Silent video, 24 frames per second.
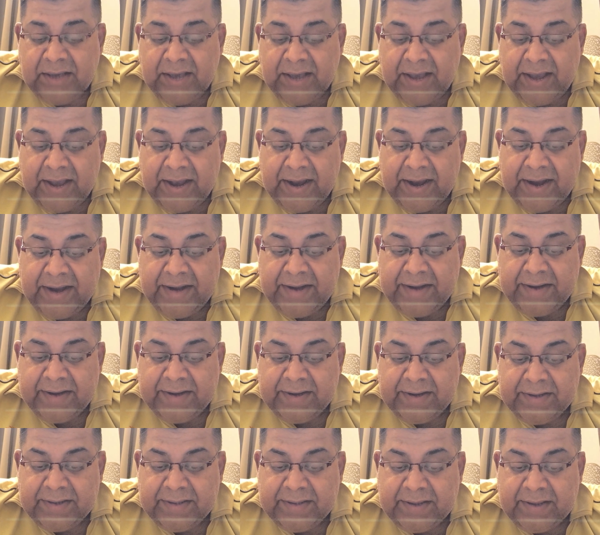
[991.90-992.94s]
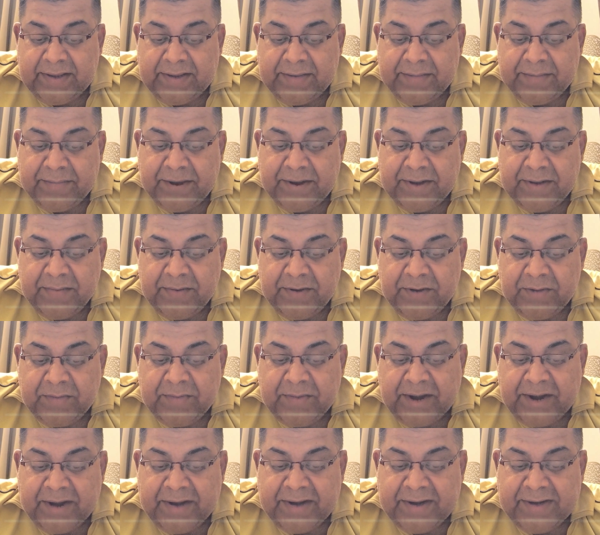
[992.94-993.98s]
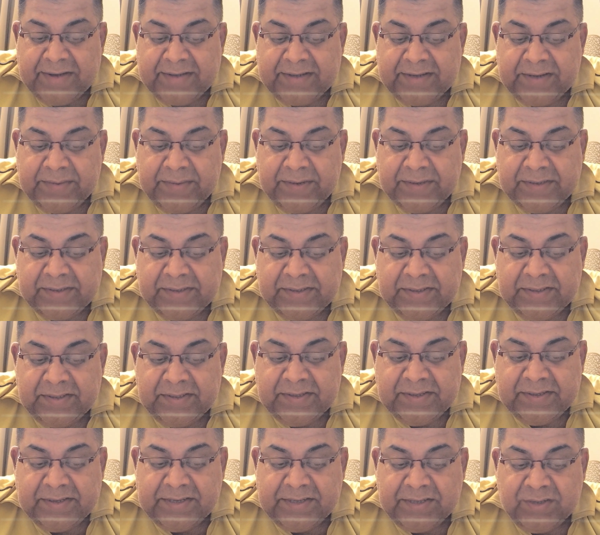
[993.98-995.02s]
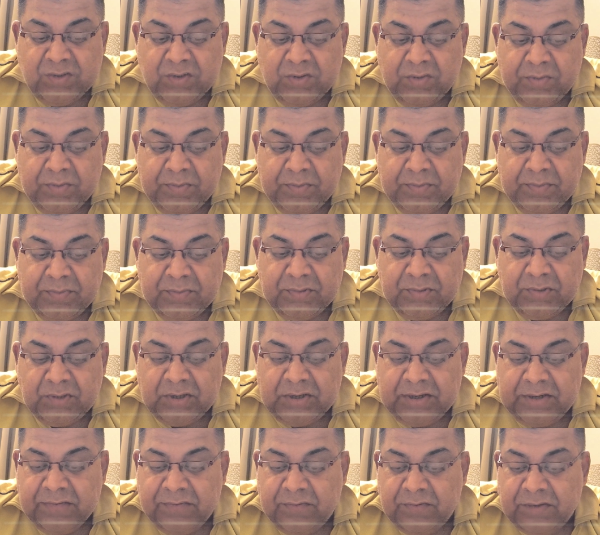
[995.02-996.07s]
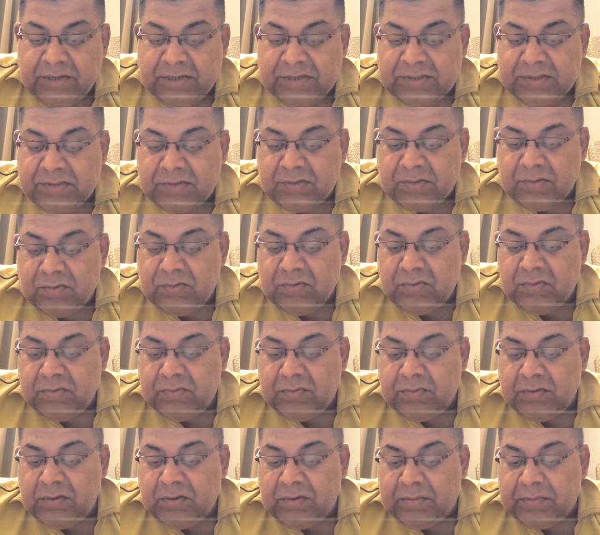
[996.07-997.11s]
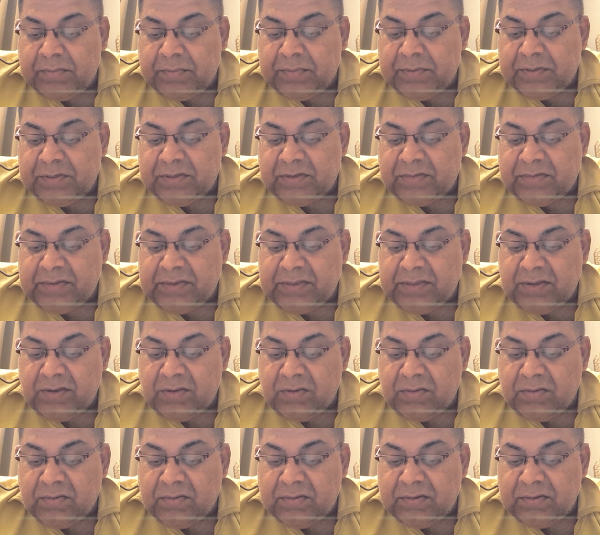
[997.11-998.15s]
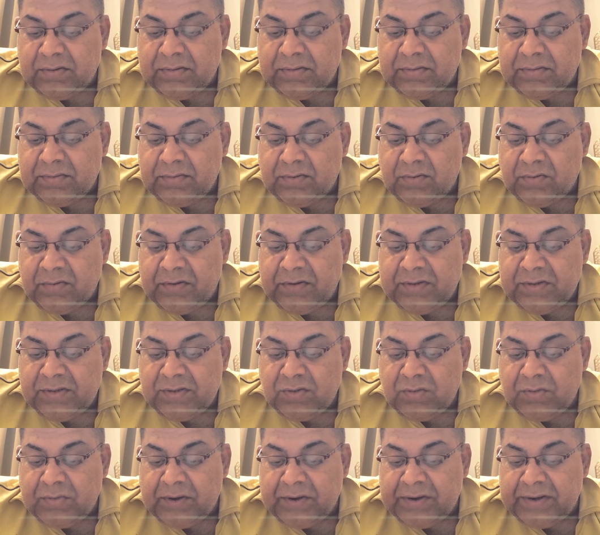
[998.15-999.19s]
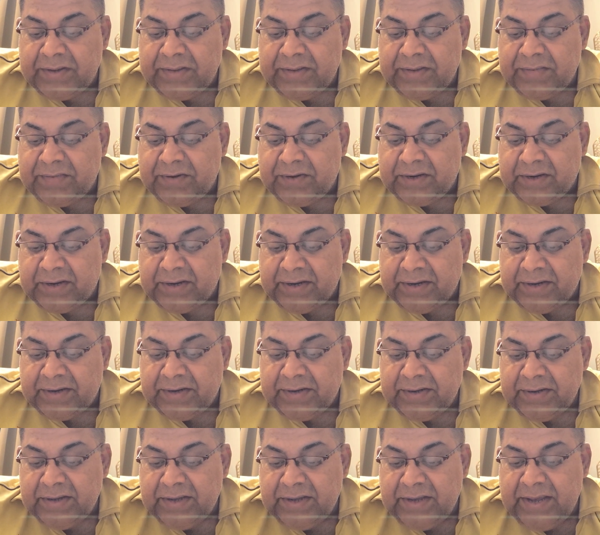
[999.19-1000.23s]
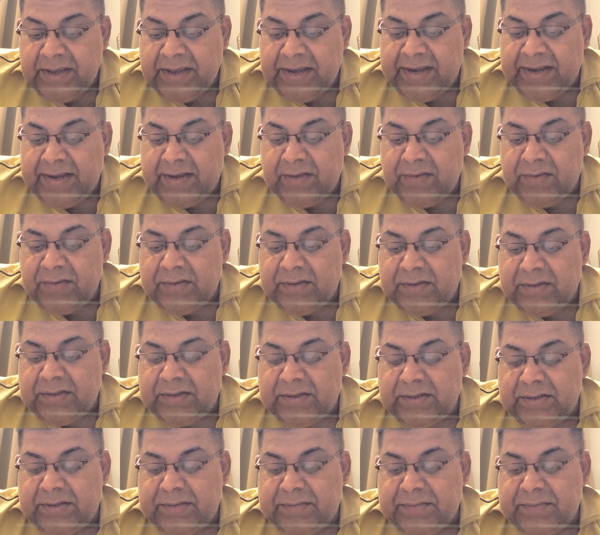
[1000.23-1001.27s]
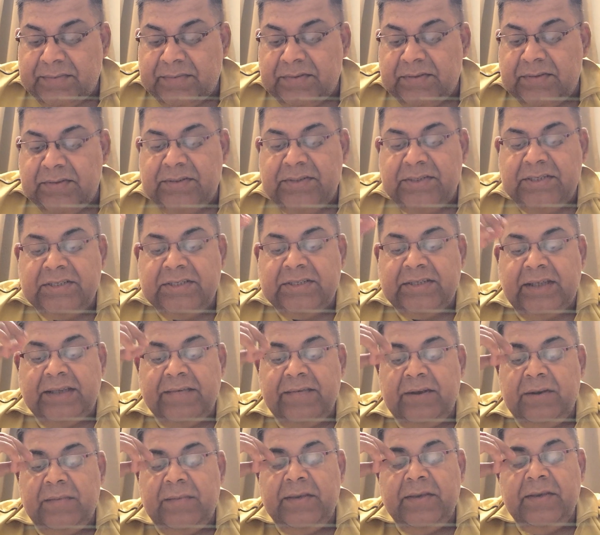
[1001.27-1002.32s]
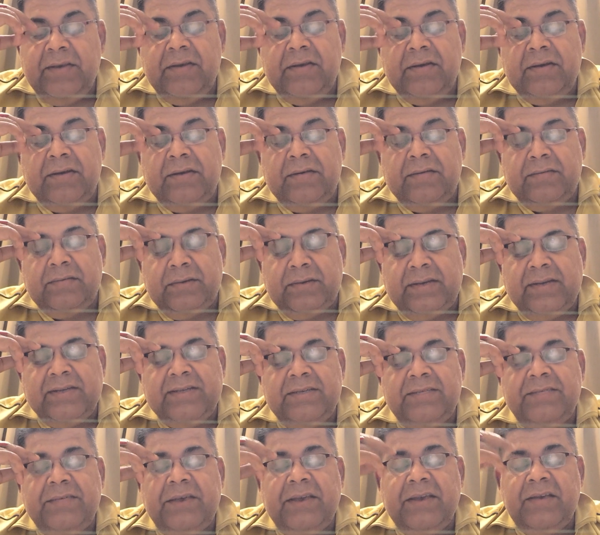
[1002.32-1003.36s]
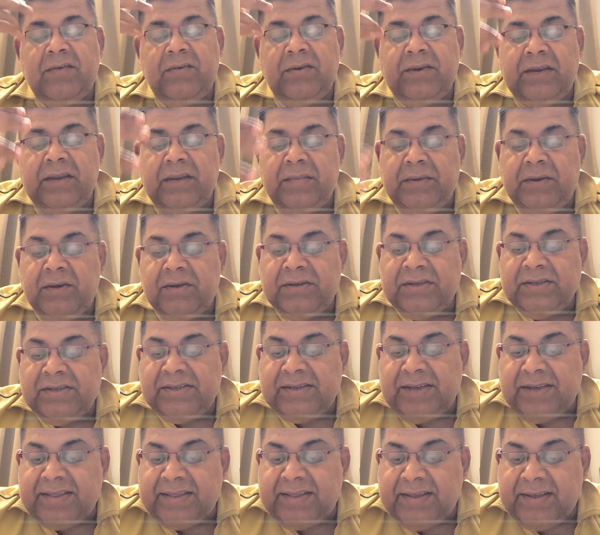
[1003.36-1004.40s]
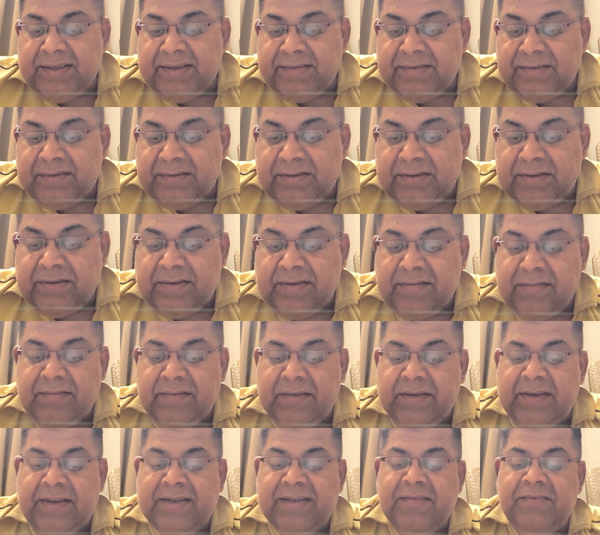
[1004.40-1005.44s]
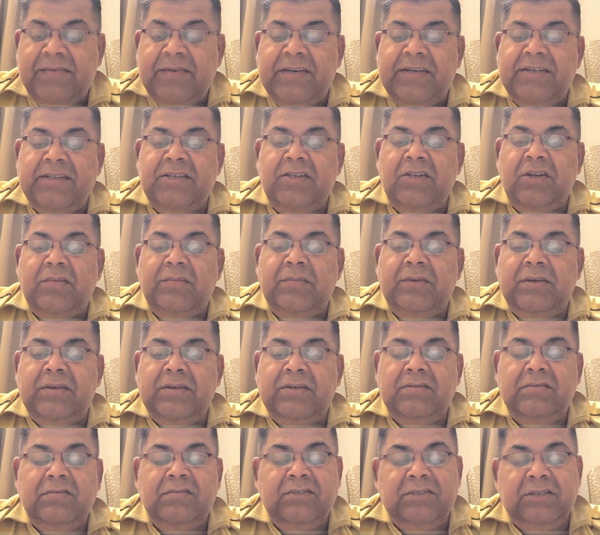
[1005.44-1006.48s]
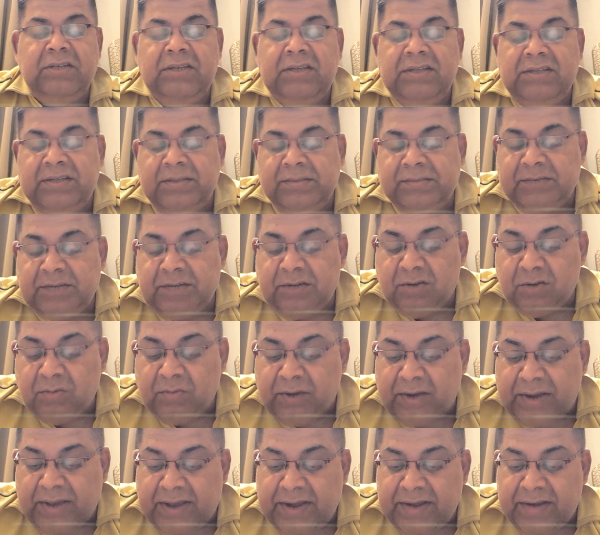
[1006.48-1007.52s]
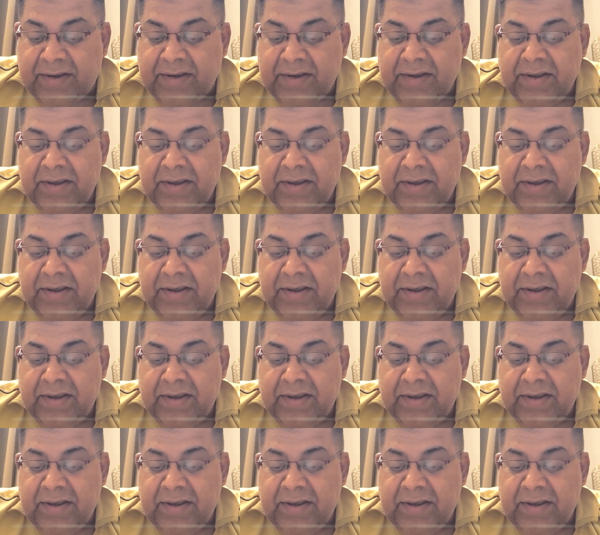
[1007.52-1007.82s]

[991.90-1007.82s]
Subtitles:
and the management of the adenoid masses in this age group, solid focus to preserving the ovaries to maintain the fertility. Now just I will be classifying quickly, because these are the classification of the general germ cell tumor, and